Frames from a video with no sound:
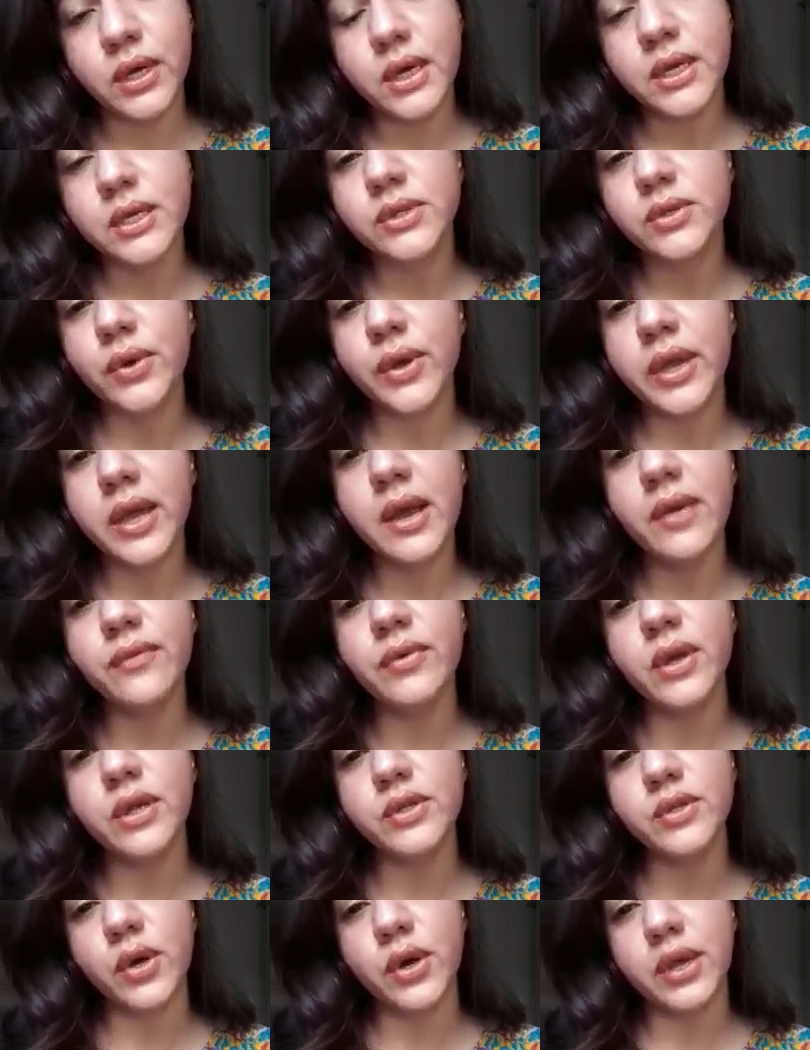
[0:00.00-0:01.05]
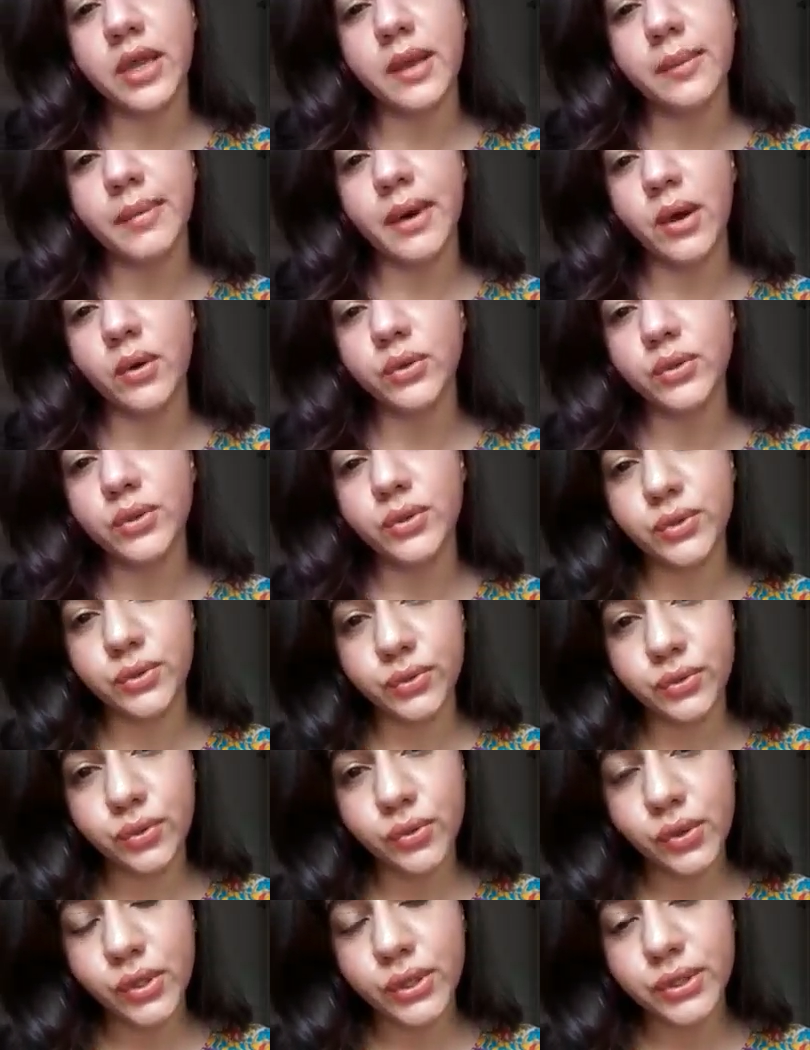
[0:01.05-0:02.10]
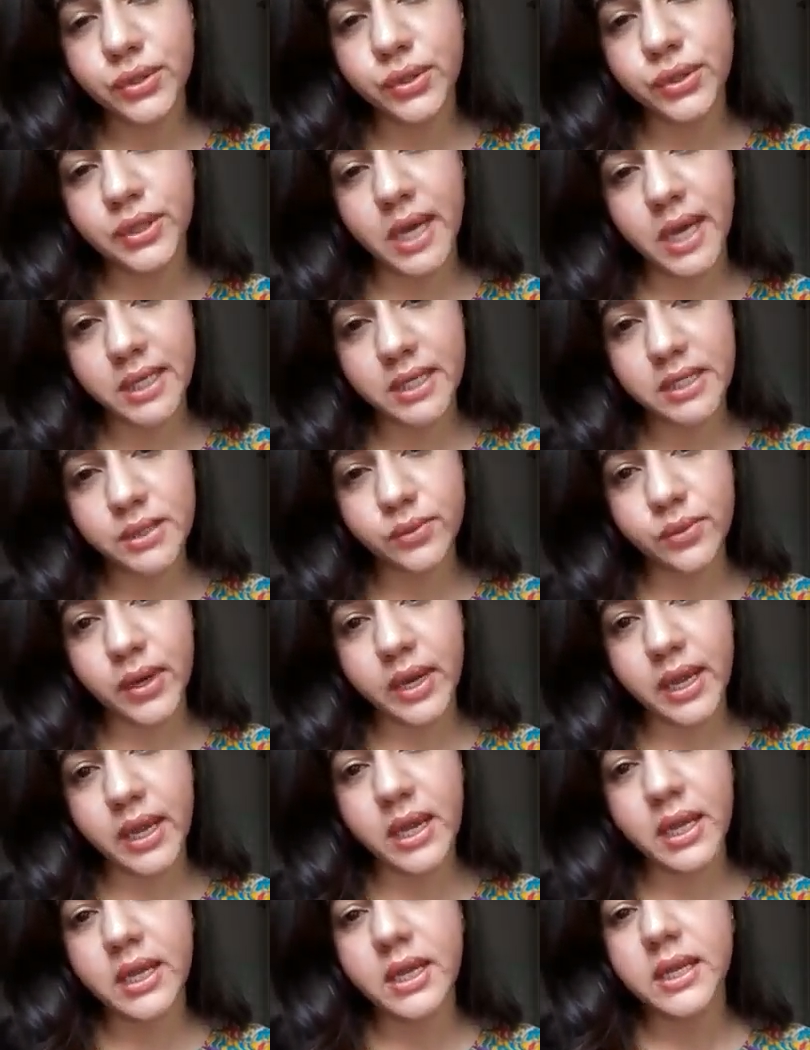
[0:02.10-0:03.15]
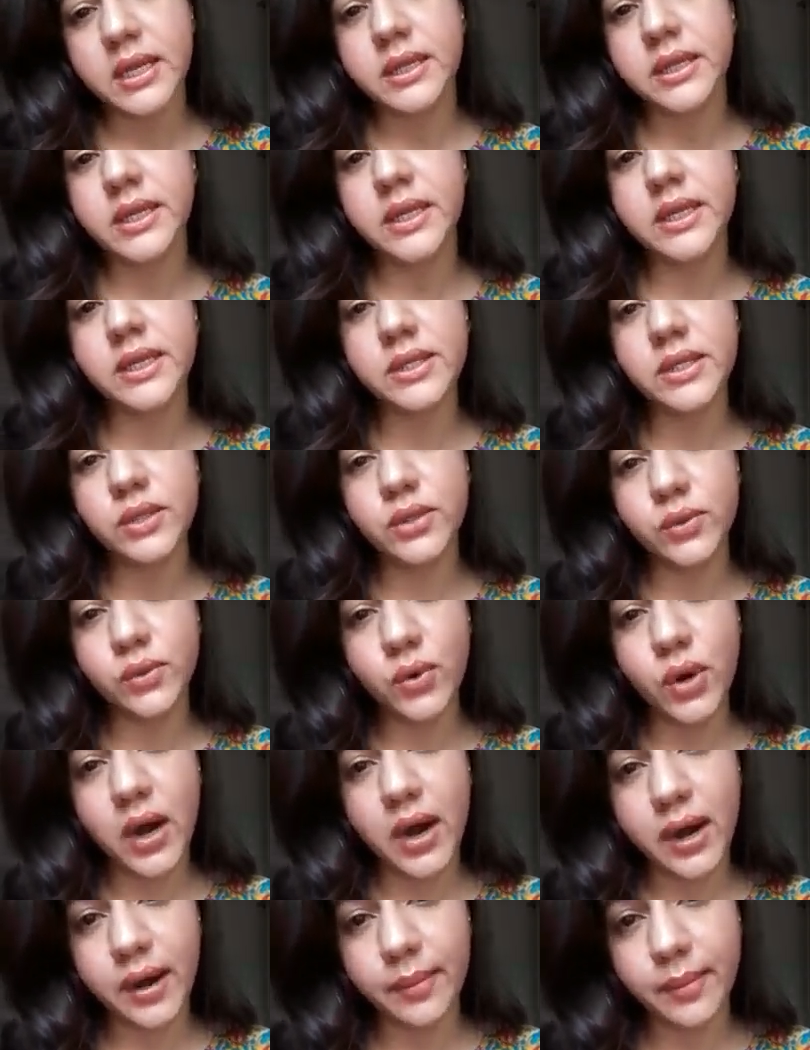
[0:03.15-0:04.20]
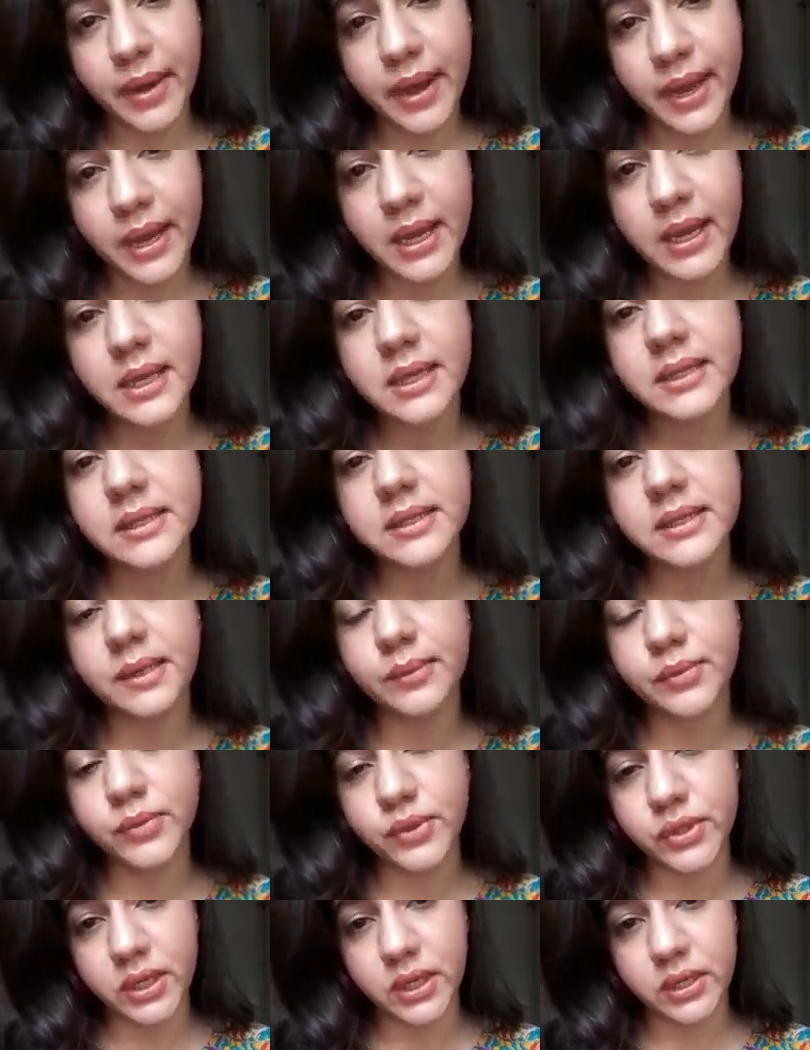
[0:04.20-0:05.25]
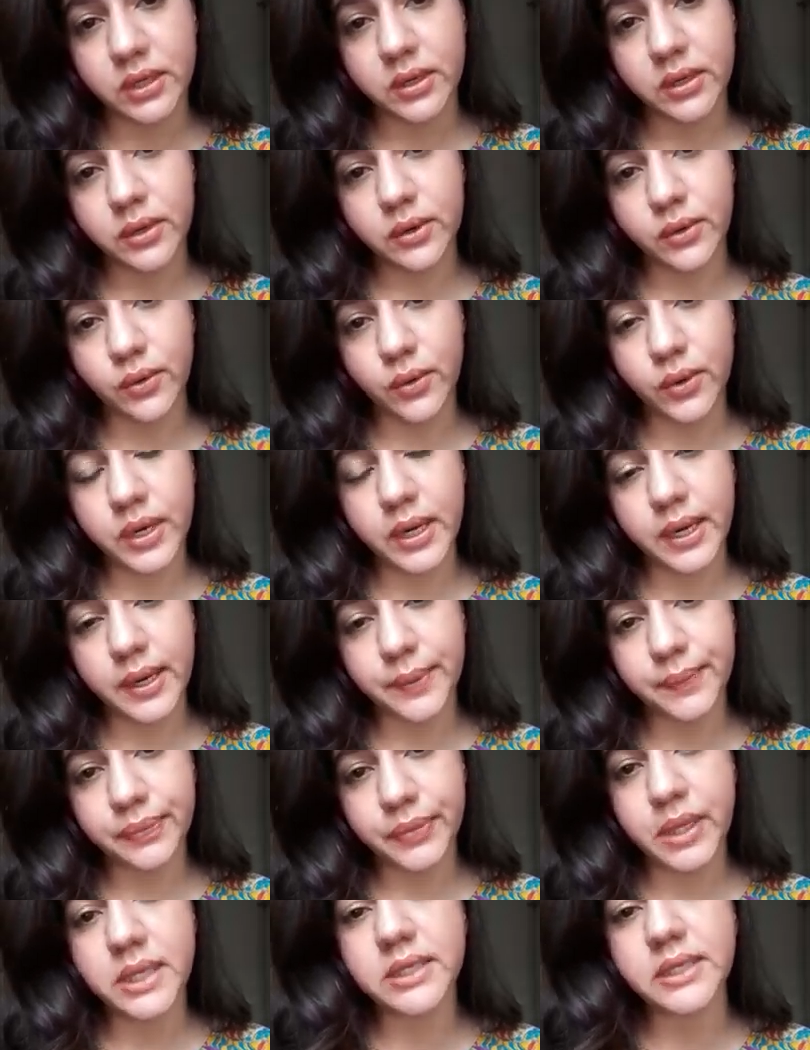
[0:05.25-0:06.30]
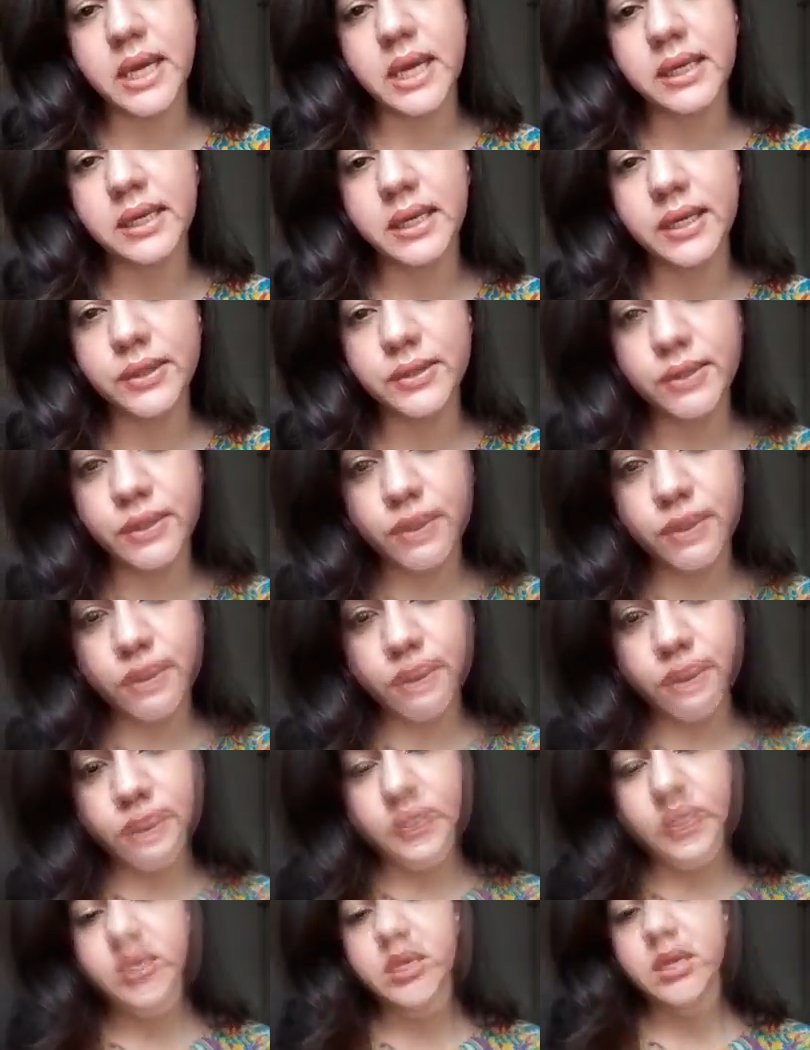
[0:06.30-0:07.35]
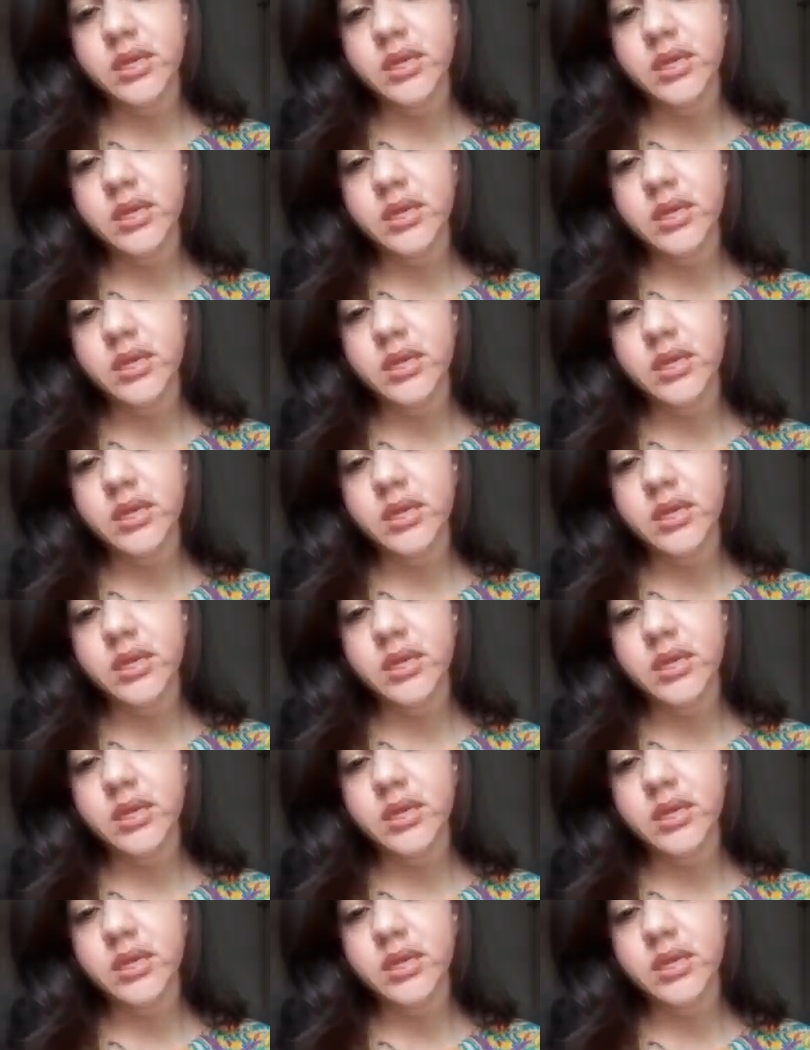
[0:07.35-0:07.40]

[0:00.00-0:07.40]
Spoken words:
So here we are talking about two. So that is why these two are my subject. Okay, is that clear to you?